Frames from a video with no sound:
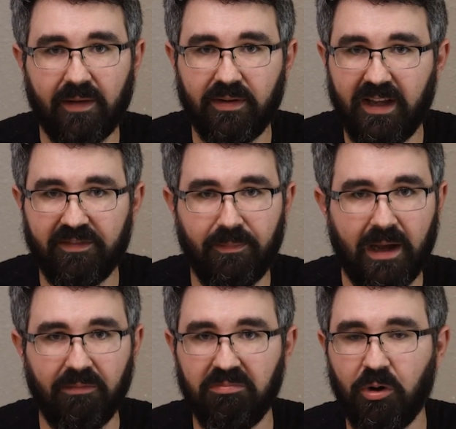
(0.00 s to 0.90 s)
have an EF
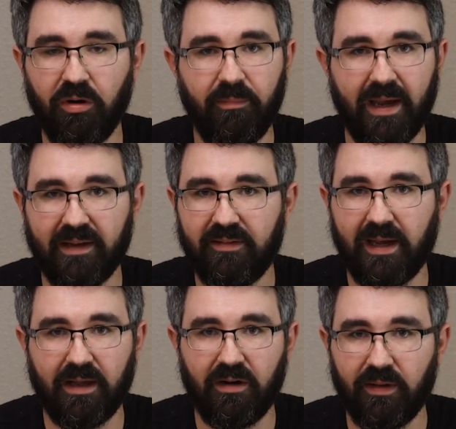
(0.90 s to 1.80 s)
mount going back
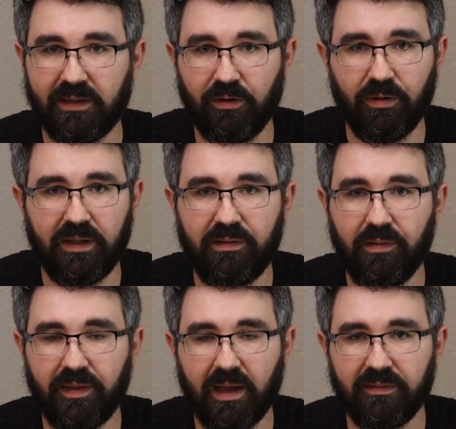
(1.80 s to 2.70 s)
to, I don't know, like the early
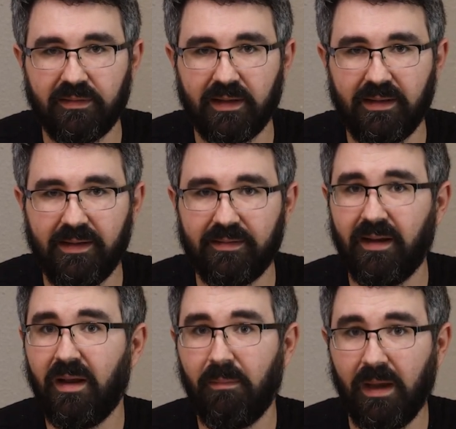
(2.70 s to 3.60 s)
2000s at least,
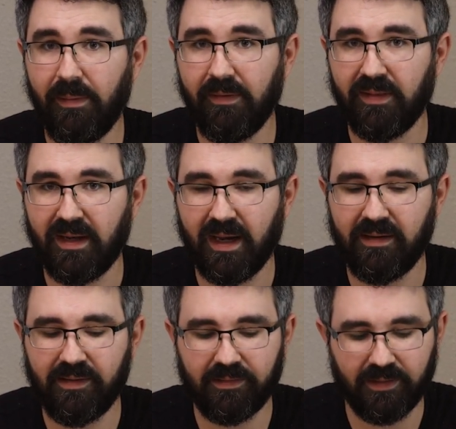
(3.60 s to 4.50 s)
maybe even the
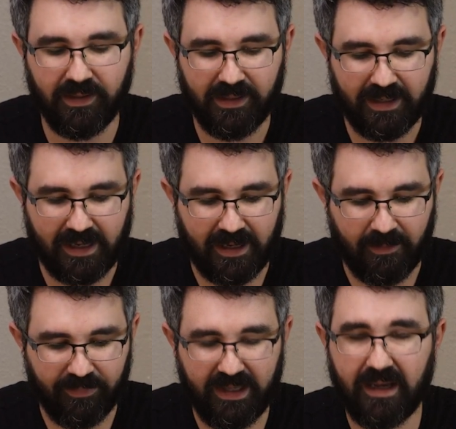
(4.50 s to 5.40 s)
90s.
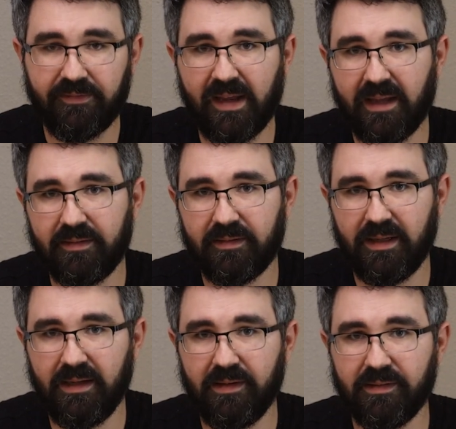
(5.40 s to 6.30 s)
EFS
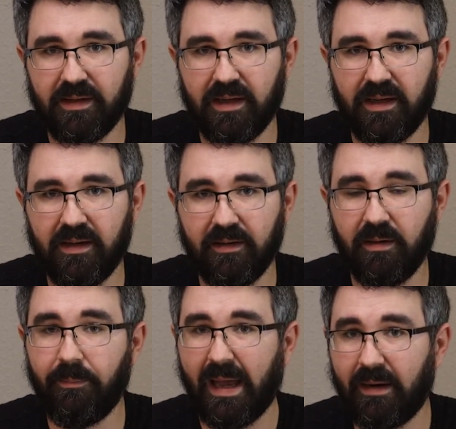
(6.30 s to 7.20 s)
is
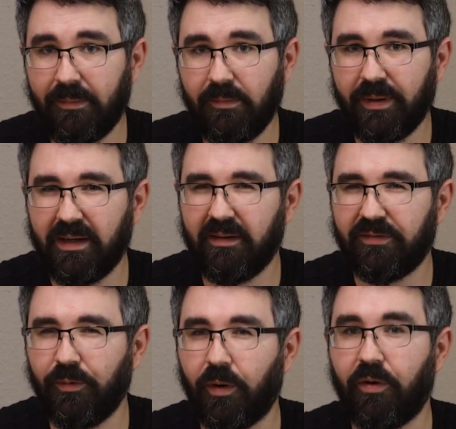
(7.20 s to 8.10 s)
compatible, but it is
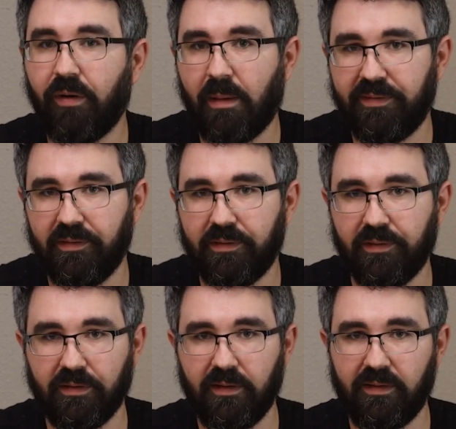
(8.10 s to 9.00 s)
for a crop
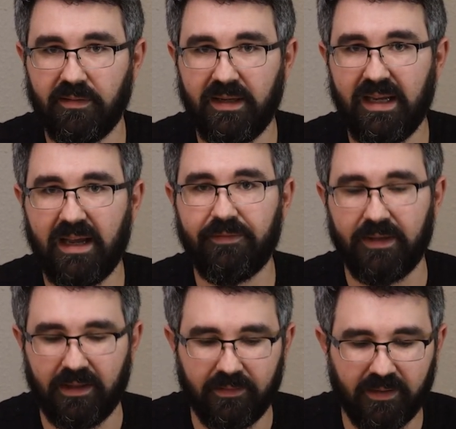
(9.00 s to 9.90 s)
sensor. So this is an EF
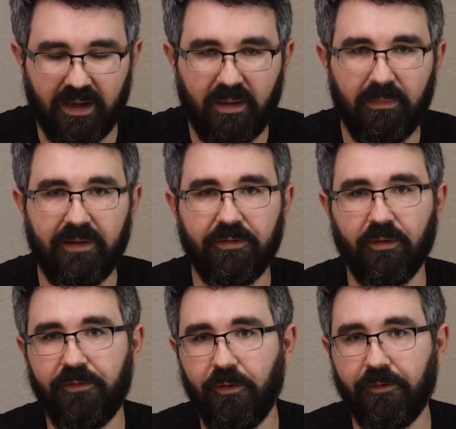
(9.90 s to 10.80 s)
lens made for
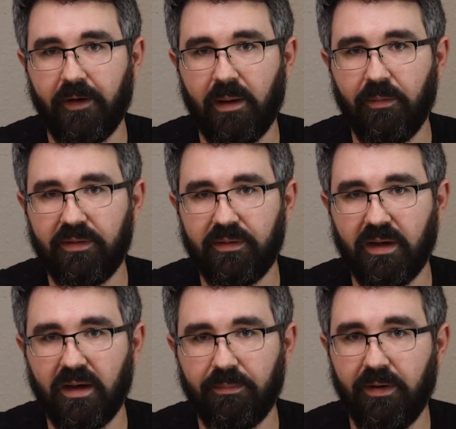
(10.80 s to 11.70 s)
a full frame, which
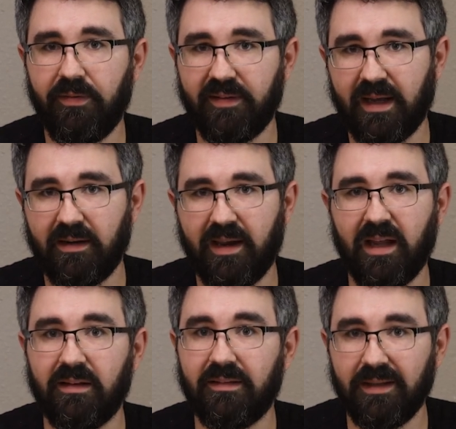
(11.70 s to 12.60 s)
previously I had a
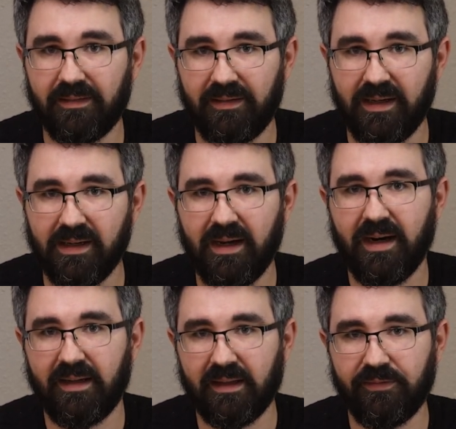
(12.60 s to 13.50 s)
Canon 60,
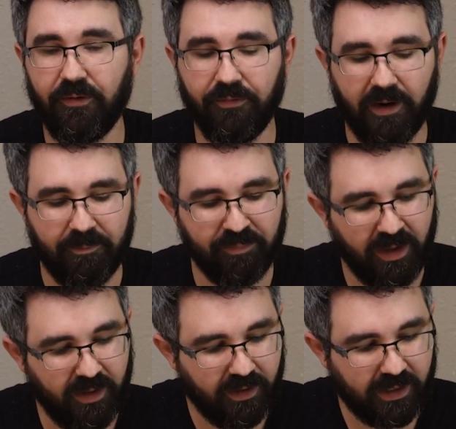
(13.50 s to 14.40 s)
and that's full frame.
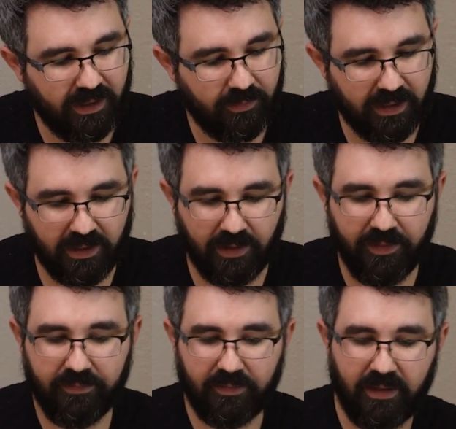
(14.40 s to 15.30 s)
Okay, now
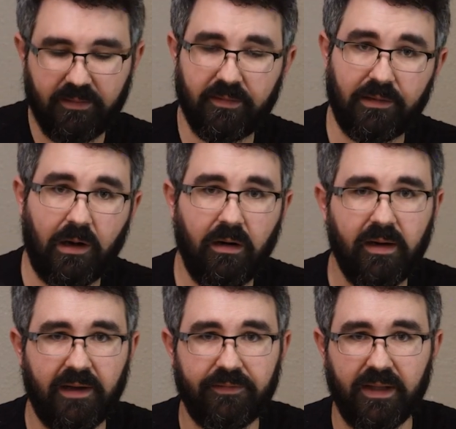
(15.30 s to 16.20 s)
this lens is an
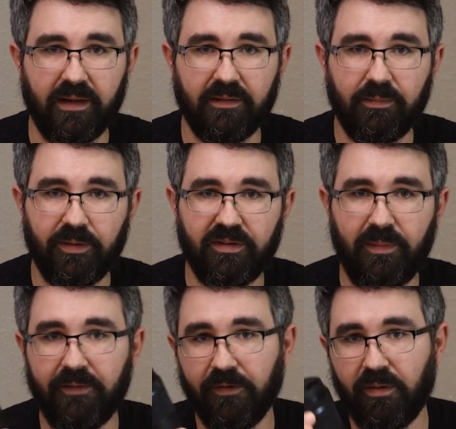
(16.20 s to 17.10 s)
RF lens, which is
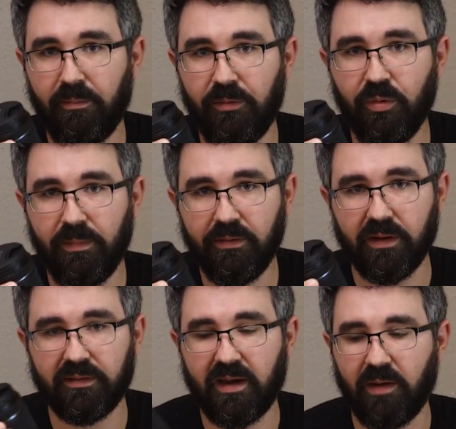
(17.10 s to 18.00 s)
made for the new
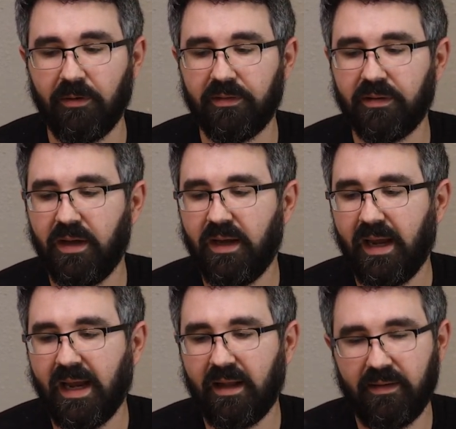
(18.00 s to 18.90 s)
mirrorless cameras,
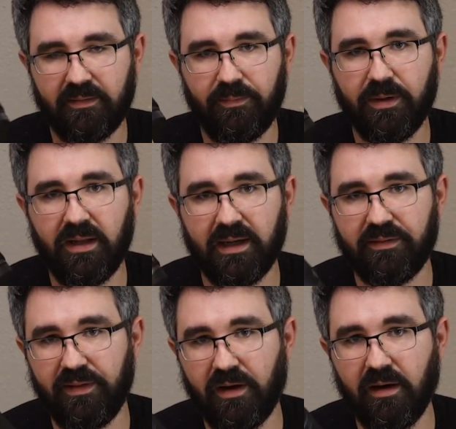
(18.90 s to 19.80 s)
and this
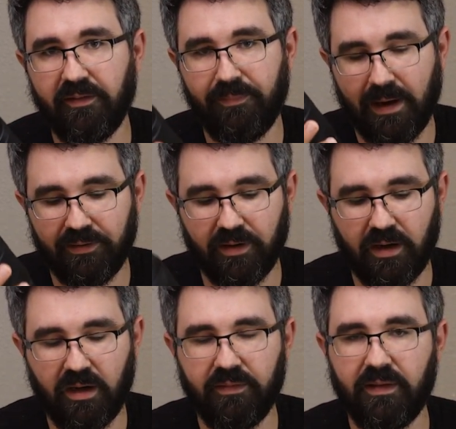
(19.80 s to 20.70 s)
connects to the RF mount
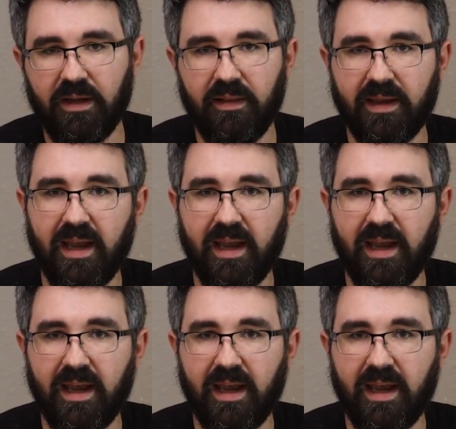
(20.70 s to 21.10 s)
on the